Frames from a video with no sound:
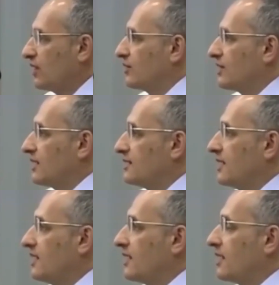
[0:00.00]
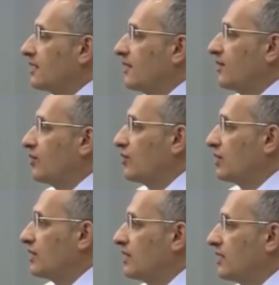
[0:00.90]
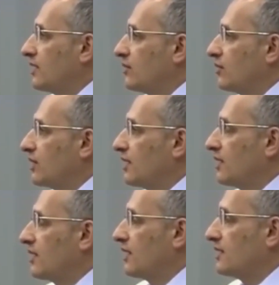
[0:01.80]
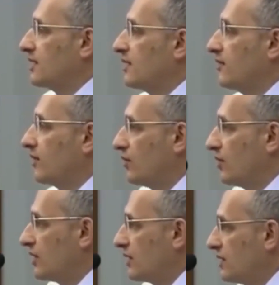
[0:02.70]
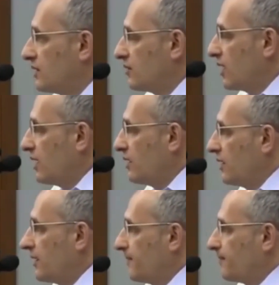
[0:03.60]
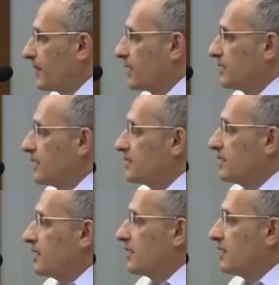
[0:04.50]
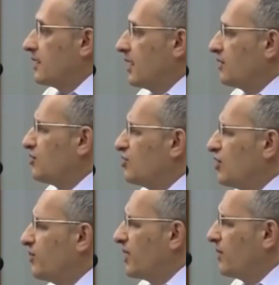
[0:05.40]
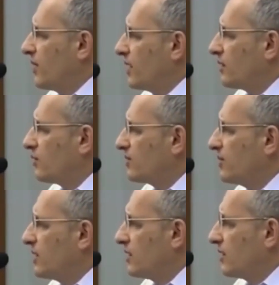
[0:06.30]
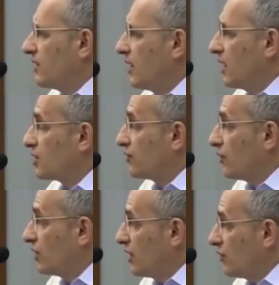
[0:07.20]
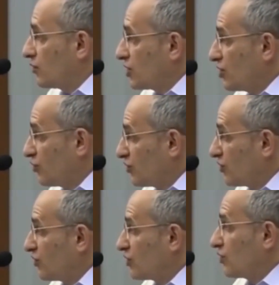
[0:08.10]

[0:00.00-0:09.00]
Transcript: When the subtle energy body departs from plants, it is unaware. It is in a state of sleep. But an animal feels that someone has taken its life.